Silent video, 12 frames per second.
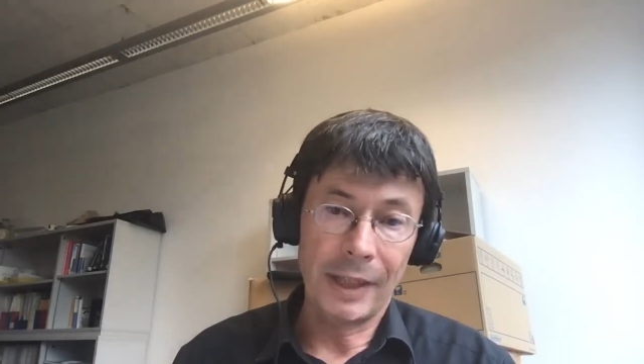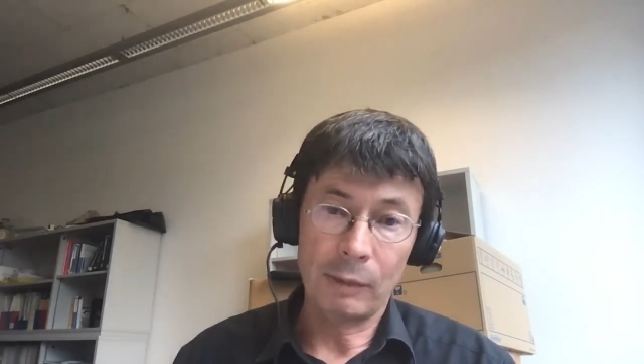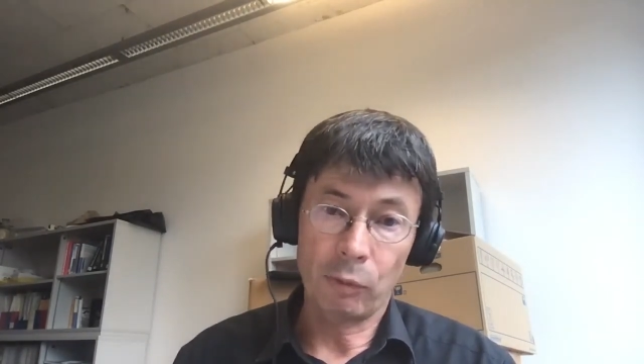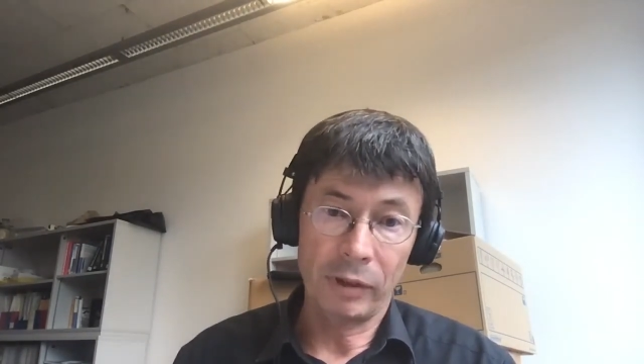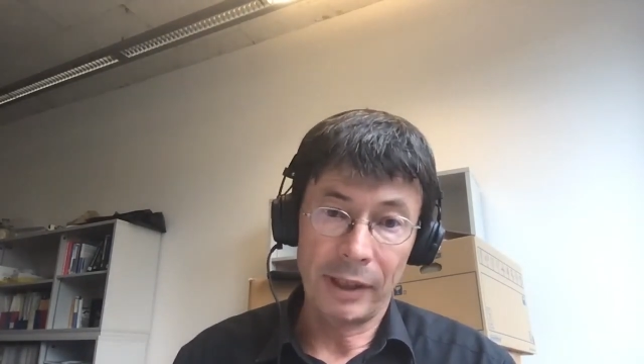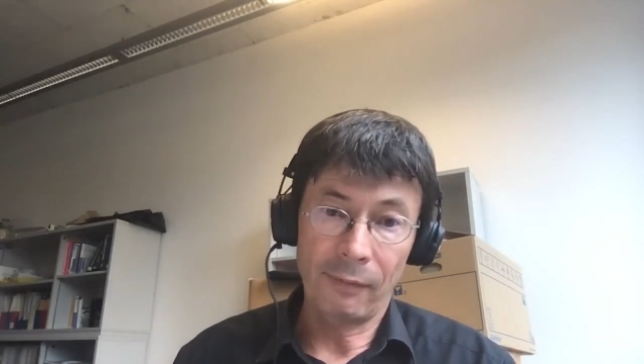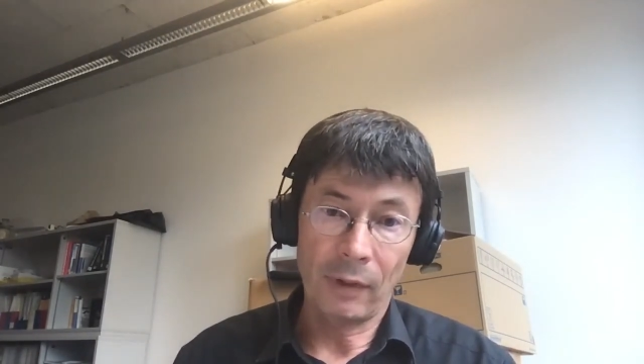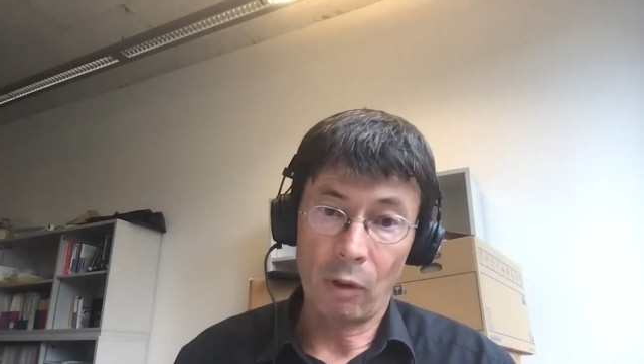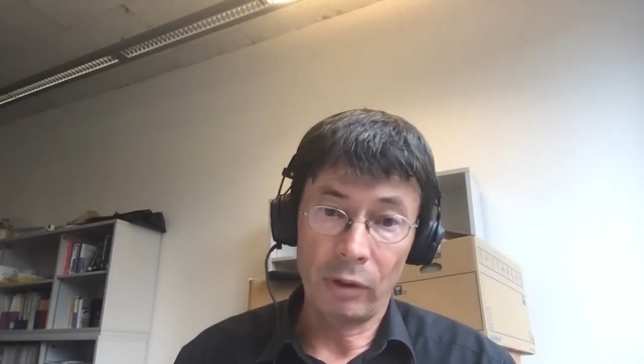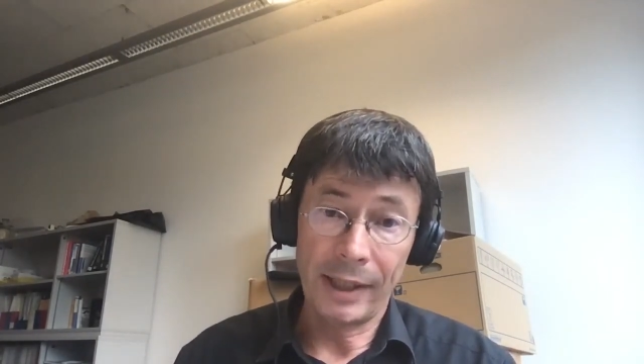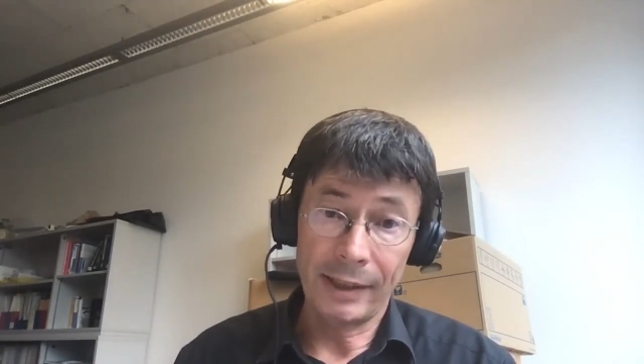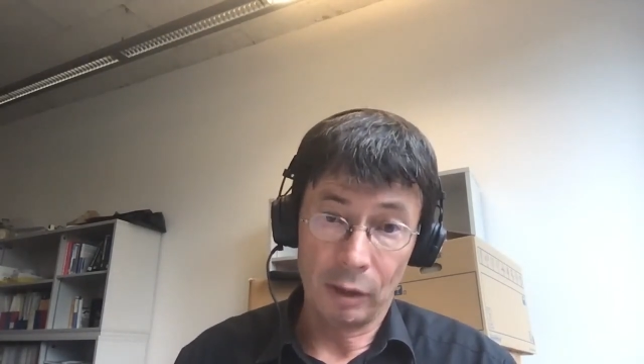That's what they
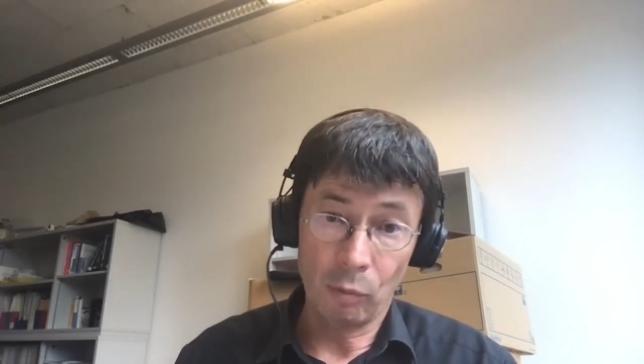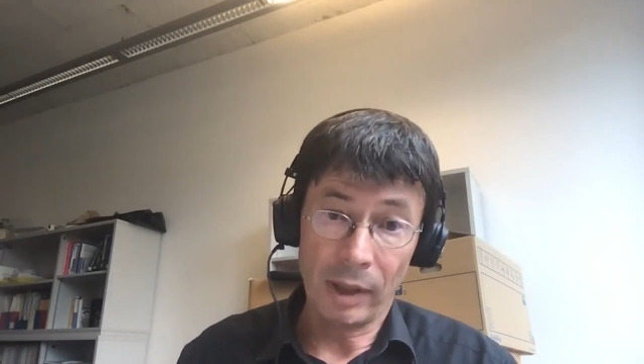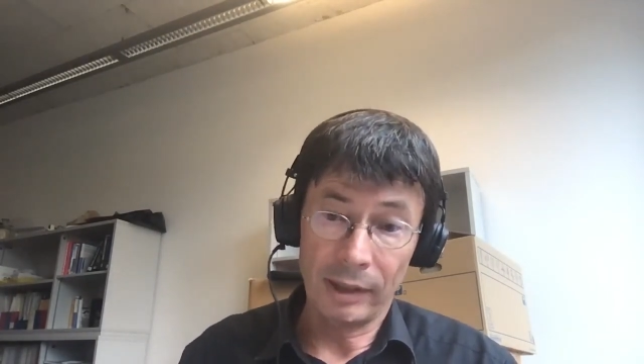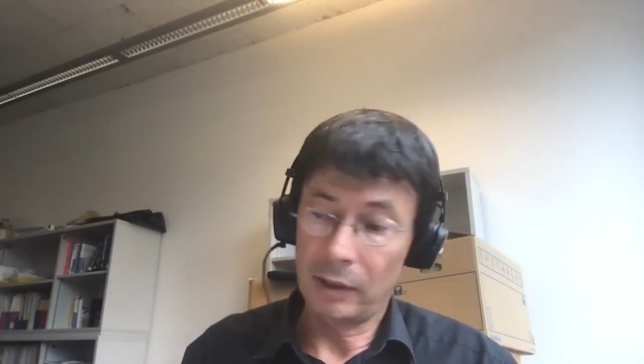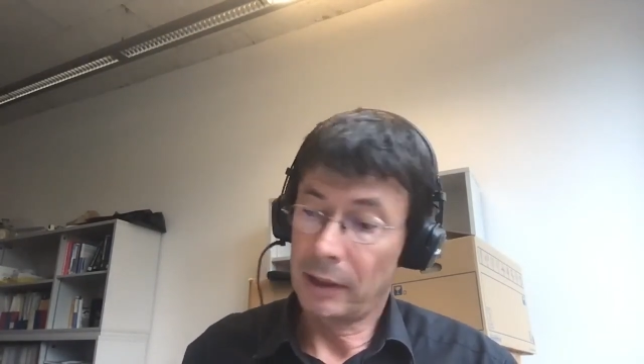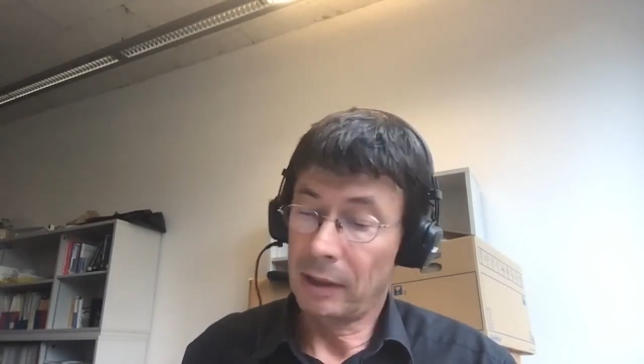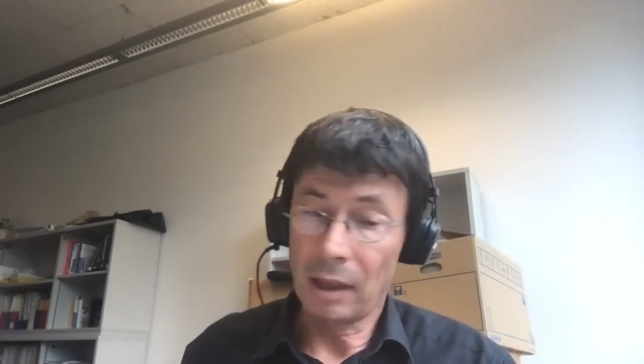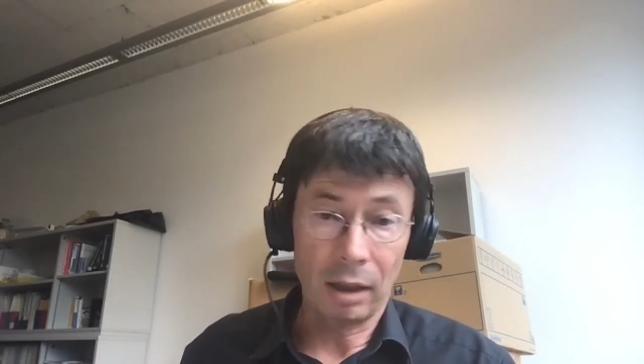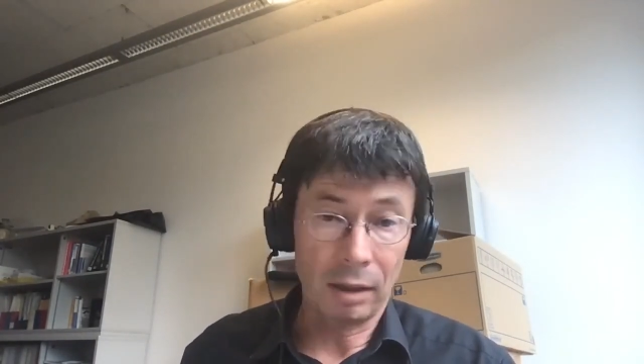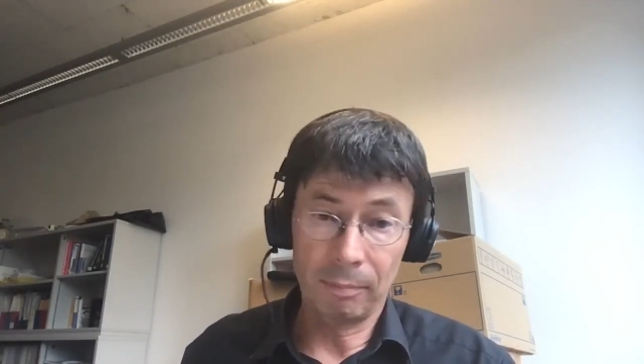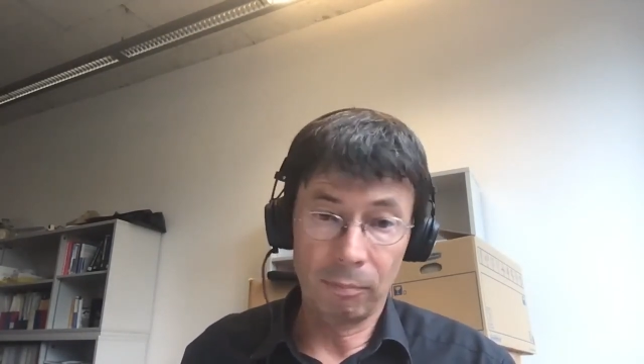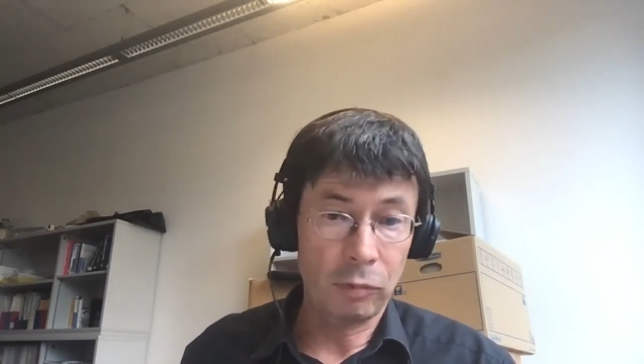found as the ones that
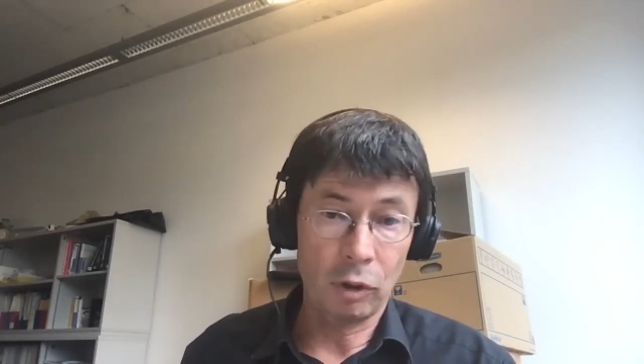are